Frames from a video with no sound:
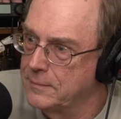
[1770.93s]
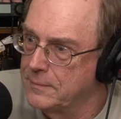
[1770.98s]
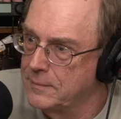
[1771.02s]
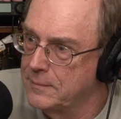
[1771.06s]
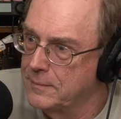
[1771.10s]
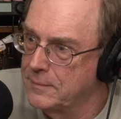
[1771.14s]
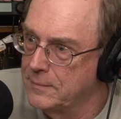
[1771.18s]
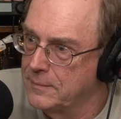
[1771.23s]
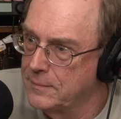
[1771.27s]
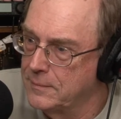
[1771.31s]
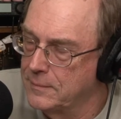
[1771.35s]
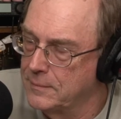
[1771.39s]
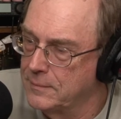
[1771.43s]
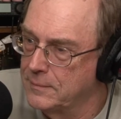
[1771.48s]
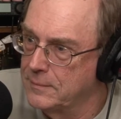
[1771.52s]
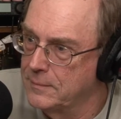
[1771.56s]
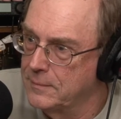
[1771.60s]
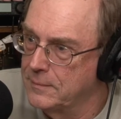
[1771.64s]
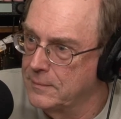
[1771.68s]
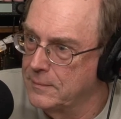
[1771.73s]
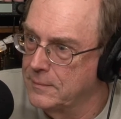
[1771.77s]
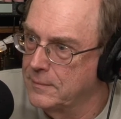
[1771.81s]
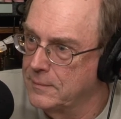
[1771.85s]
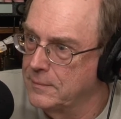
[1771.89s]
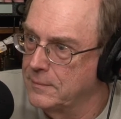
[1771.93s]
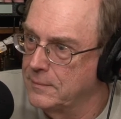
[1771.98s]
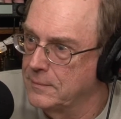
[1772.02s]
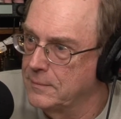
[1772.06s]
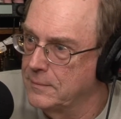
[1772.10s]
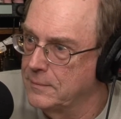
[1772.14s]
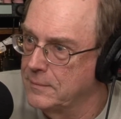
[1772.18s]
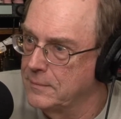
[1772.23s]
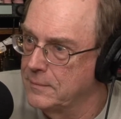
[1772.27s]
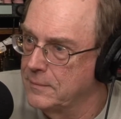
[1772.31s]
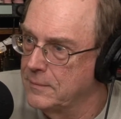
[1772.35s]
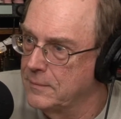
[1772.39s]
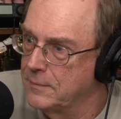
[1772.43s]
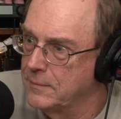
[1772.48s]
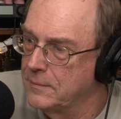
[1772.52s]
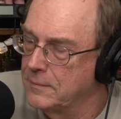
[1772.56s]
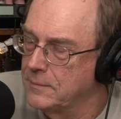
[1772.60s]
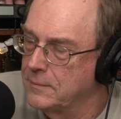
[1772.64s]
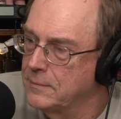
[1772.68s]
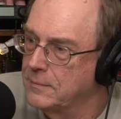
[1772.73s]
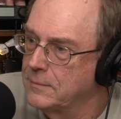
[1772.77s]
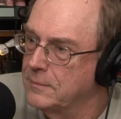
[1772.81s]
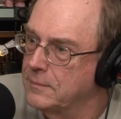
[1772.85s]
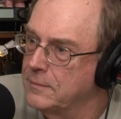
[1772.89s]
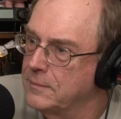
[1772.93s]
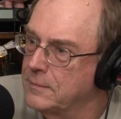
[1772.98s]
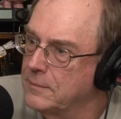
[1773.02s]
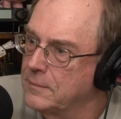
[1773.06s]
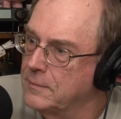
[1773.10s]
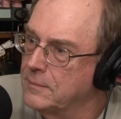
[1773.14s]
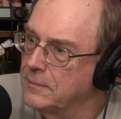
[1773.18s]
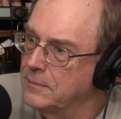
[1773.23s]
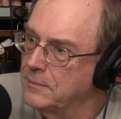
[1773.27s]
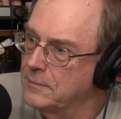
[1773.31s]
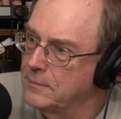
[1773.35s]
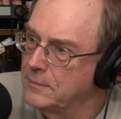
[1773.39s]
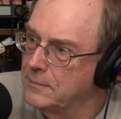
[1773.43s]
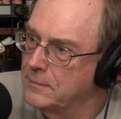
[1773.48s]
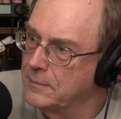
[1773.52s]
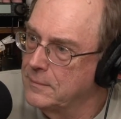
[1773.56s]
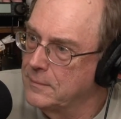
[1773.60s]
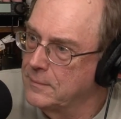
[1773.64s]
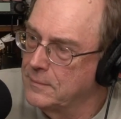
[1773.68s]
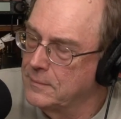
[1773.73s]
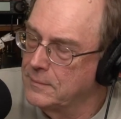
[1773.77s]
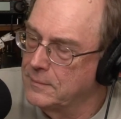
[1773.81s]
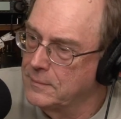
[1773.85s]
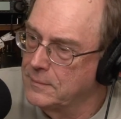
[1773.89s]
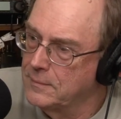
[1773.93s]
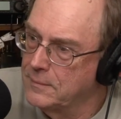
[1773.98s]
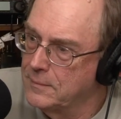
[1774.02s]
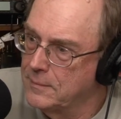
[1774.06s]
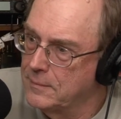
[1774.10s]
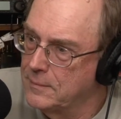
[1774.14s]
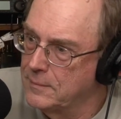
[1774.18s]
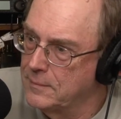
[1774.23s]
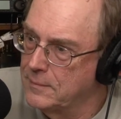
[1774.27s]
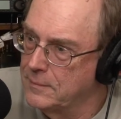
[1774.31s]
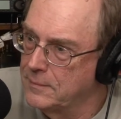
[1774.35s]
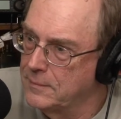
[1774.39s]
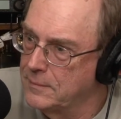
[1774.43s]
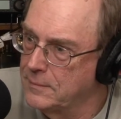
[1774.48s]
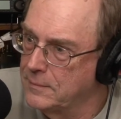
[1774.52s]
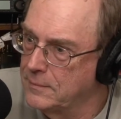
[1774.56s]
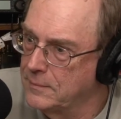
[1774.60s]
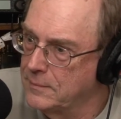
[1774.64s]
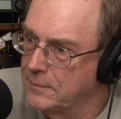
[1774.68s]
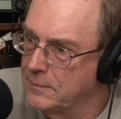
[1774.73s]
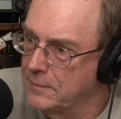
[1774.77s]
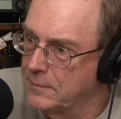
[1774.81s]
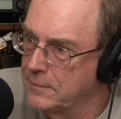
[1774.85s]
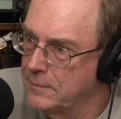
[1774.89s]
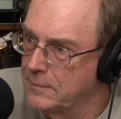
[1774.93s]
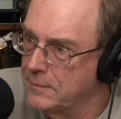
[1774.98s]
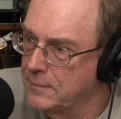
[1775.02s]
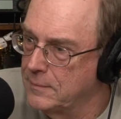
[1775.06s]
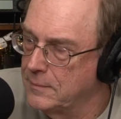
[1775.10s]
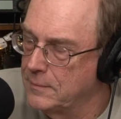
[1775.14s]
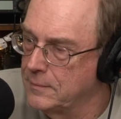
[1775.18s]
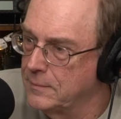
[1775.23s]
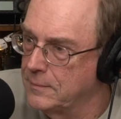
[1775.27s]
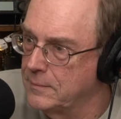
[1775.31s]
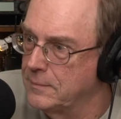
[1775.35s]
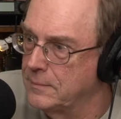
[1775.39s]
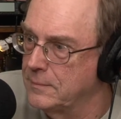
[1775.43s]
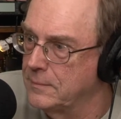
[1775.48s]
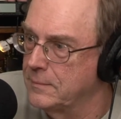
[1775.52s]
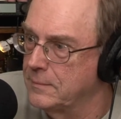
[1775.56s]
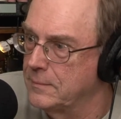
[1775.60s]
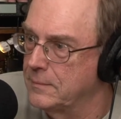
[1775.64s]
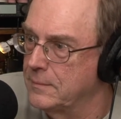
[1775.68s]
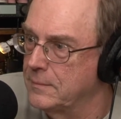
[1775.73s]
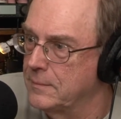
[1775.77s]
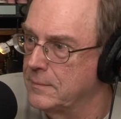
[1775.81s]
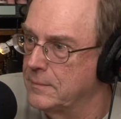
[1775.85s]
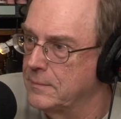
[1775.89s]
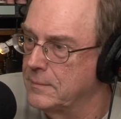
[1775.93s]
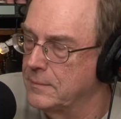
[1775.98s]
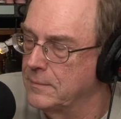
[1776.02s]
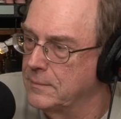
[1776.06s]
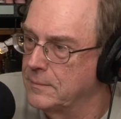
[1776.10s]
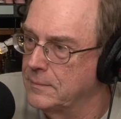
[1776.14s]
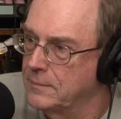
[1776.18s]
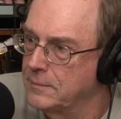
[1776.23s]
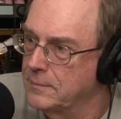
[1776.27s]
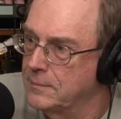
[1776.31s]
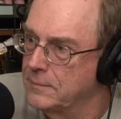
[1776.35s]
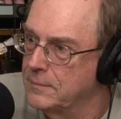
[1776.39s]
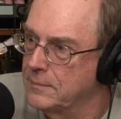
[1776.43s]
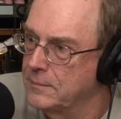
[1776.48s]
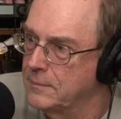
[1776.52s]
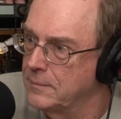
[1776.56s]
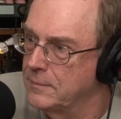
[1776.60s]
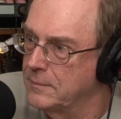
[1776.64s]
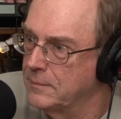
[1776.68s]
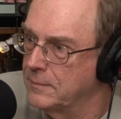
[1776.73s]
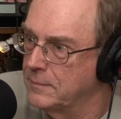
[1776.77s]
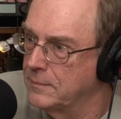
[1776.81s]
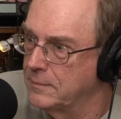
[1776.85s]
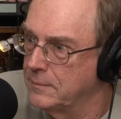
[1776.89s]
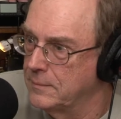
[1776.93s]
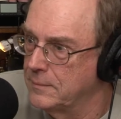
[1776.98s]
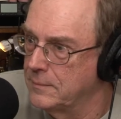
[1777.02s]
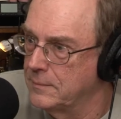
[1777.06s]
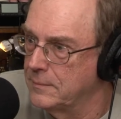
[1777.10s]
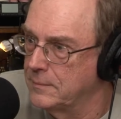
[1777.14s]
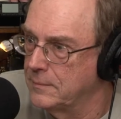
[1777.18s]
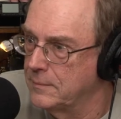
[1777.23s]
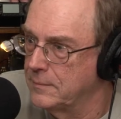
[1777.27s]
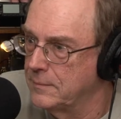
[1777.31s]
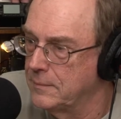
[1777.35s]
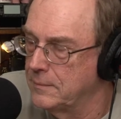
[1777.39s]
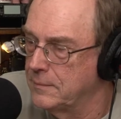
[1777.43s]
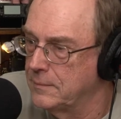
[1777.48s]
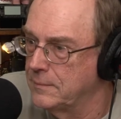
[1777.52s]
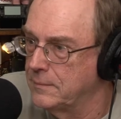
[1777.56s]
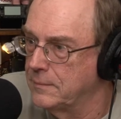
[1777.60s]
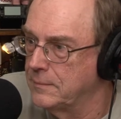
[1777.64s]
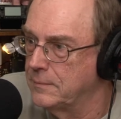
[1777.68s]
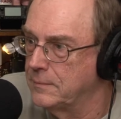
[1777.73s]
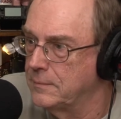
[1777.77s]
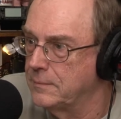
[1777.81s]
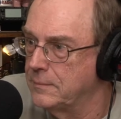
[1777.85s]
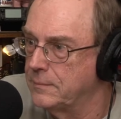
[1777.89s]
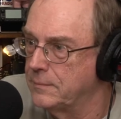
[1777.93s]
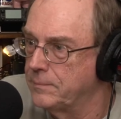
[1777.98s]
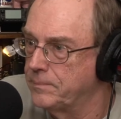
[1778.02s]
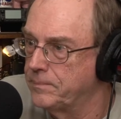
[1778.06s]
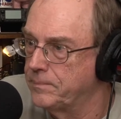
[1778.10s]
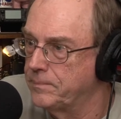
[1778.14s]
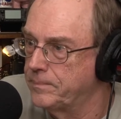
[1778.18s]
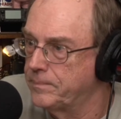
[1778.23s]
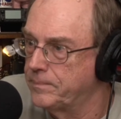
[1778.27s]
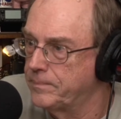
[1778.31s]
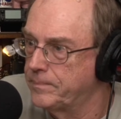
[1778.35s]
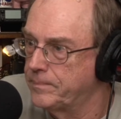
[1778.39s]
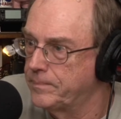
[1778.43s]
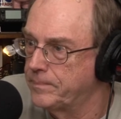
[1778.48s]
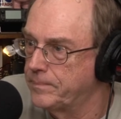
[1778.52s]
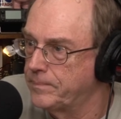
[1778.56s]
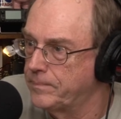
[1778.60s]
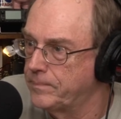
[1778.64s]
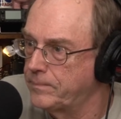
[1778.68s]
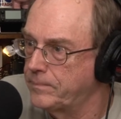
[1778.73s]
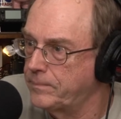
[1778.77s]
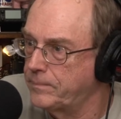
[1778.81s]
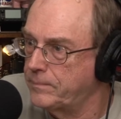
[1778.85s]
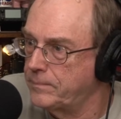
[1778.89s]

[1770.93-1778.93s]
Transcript: [no speech]